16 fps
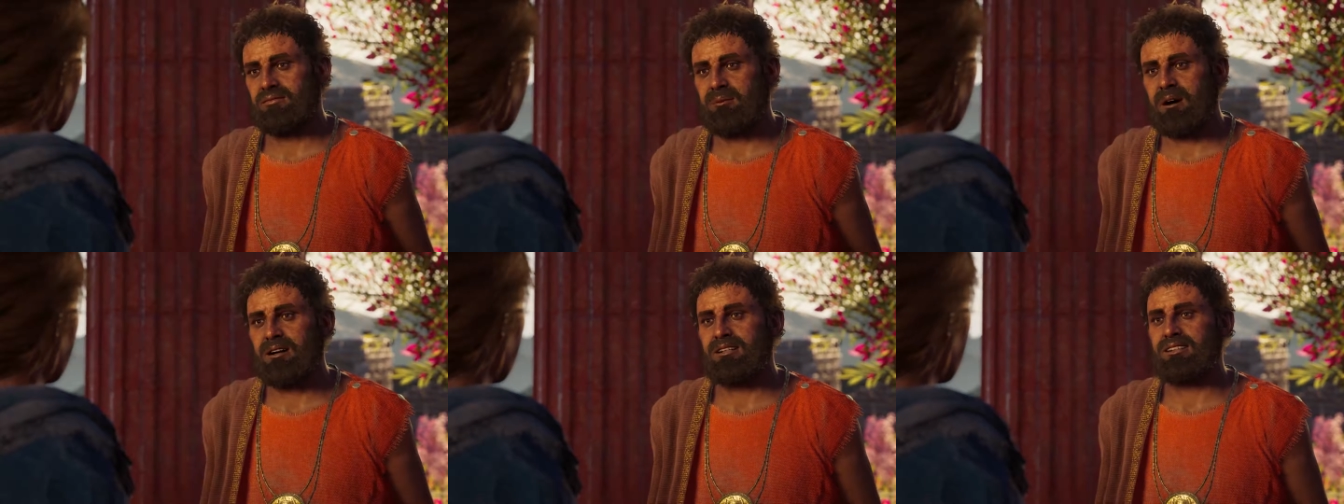
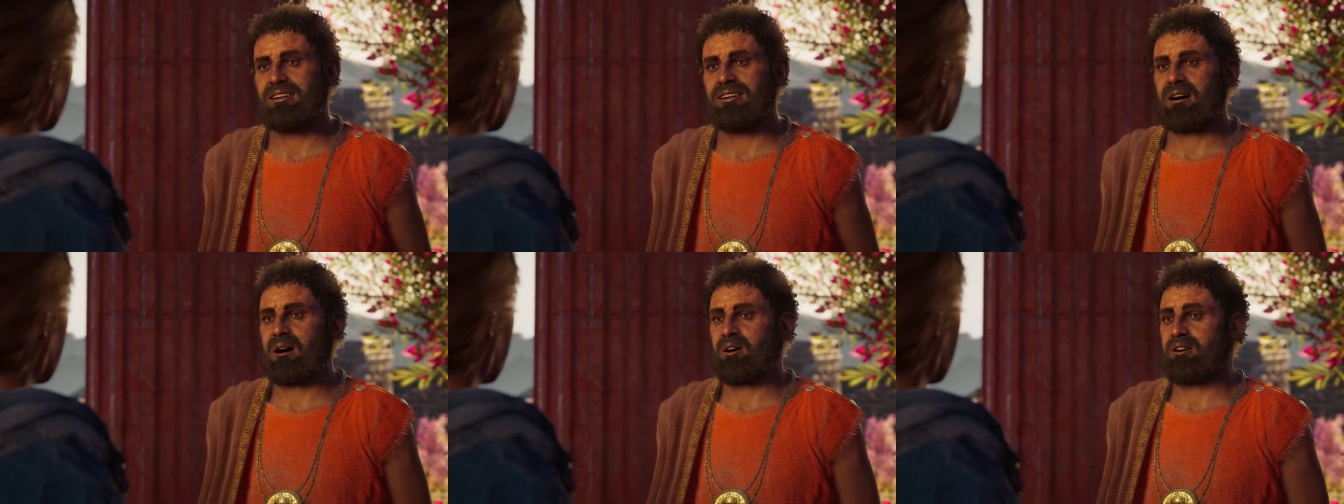
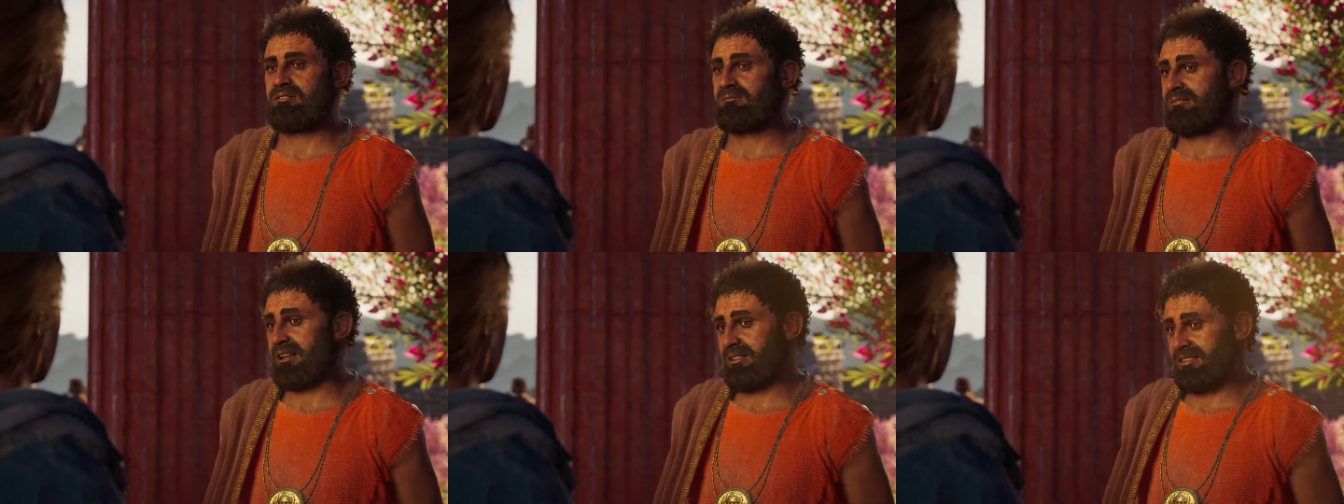Medea
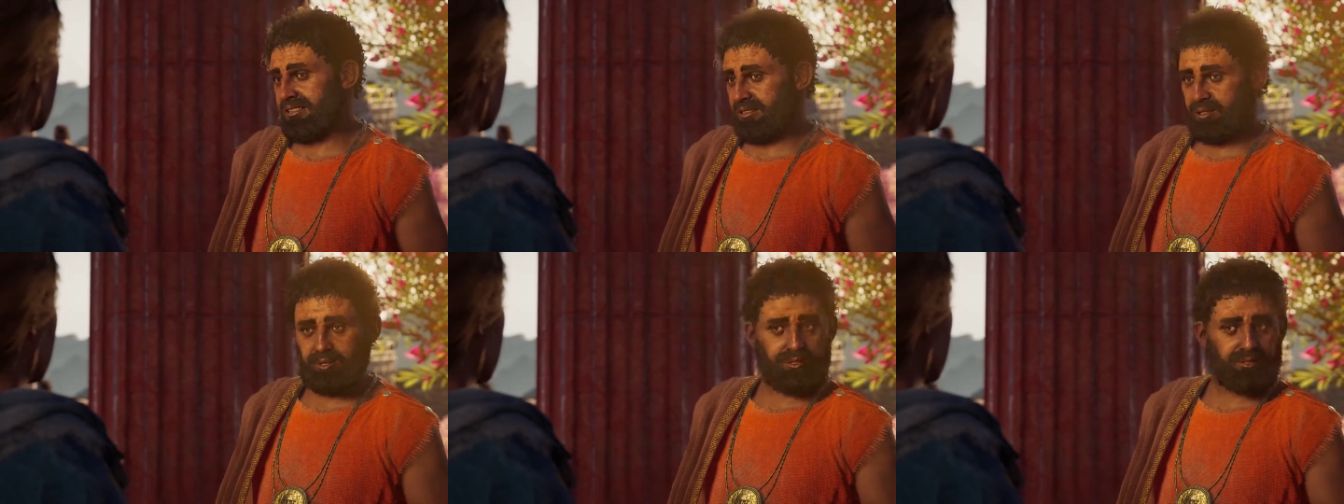was married
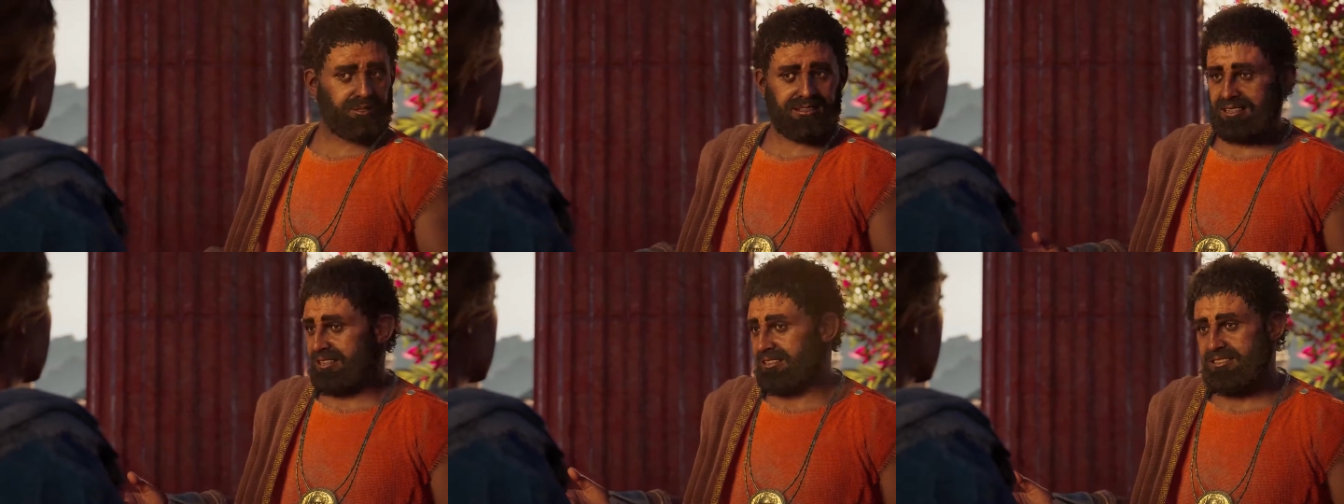to
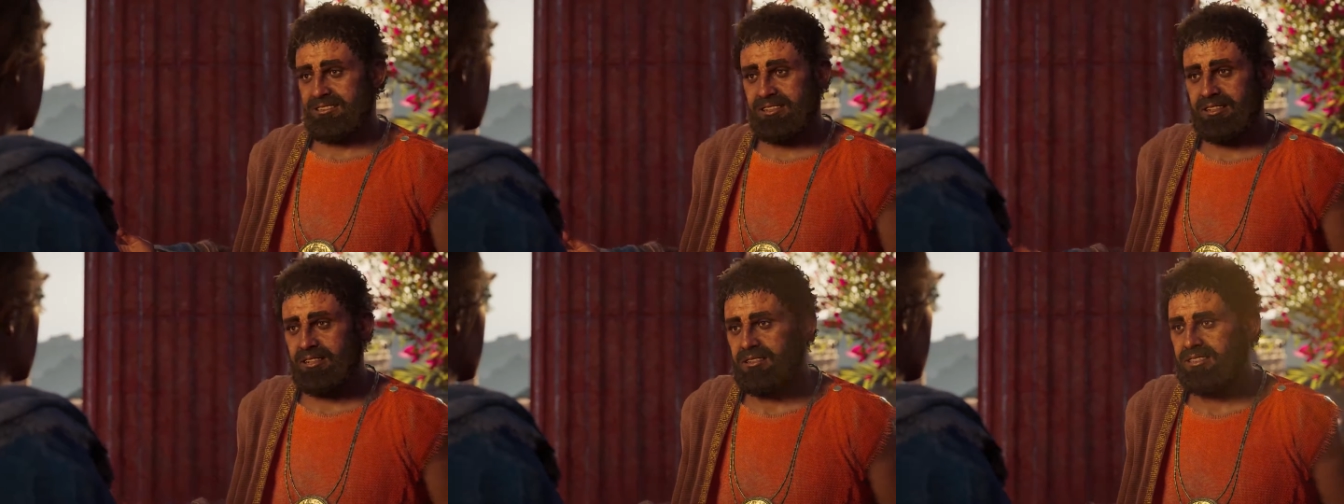which
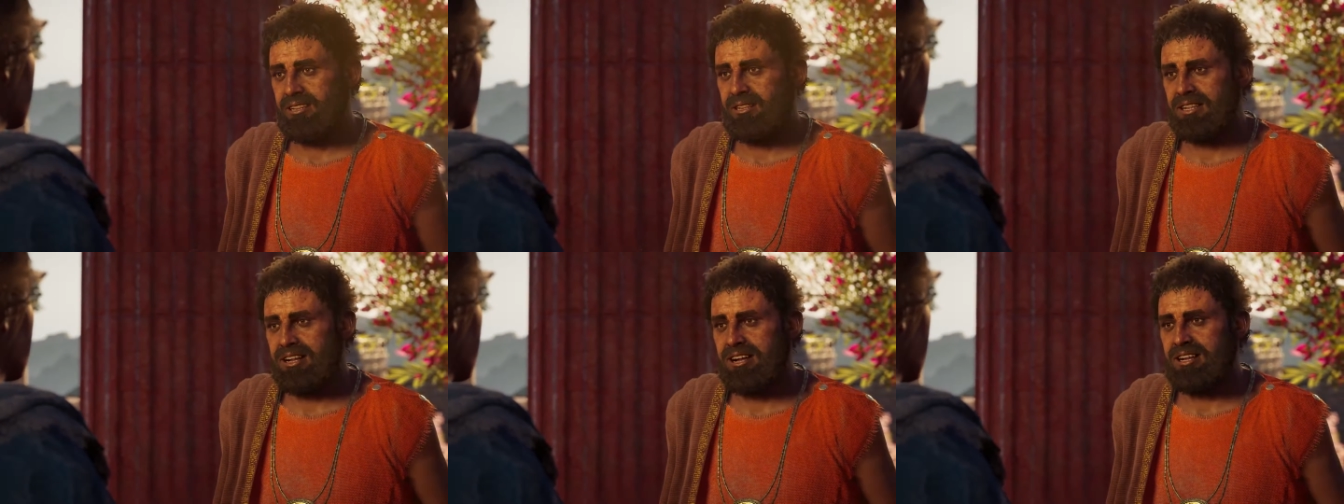
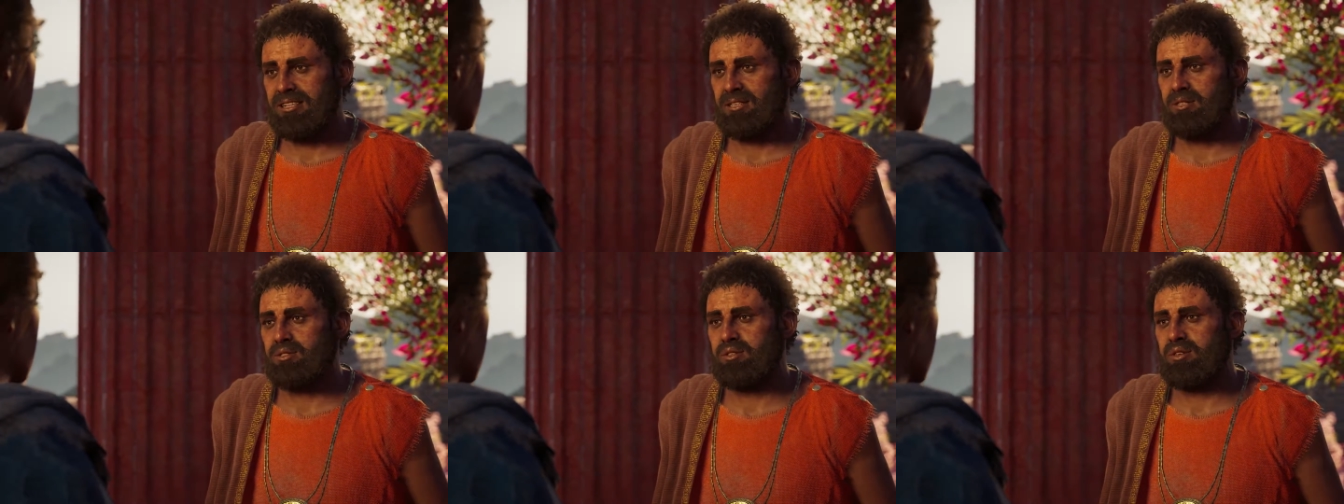legendary
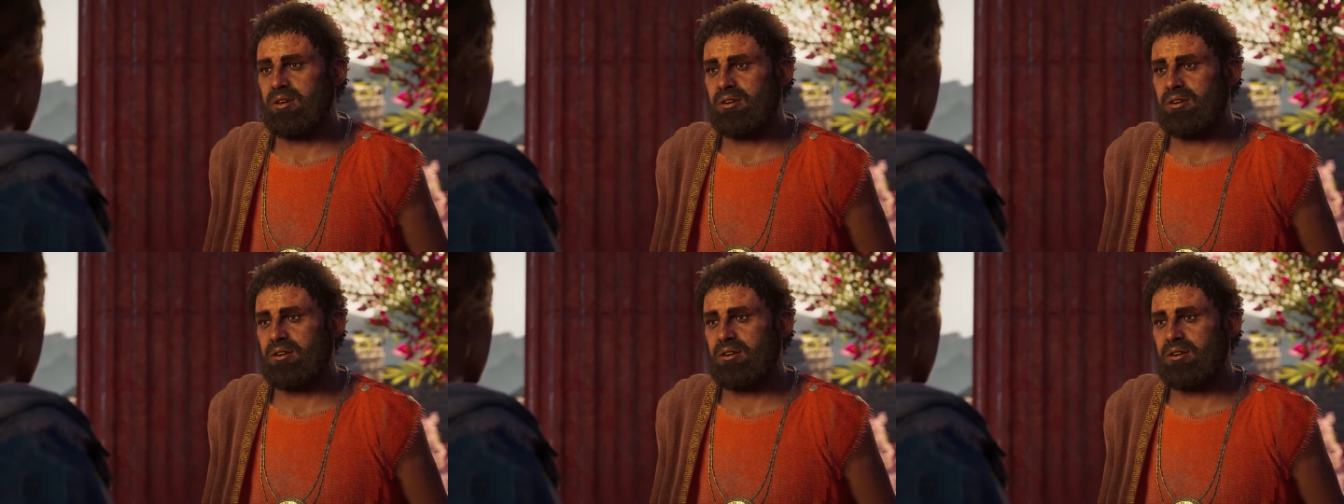hero?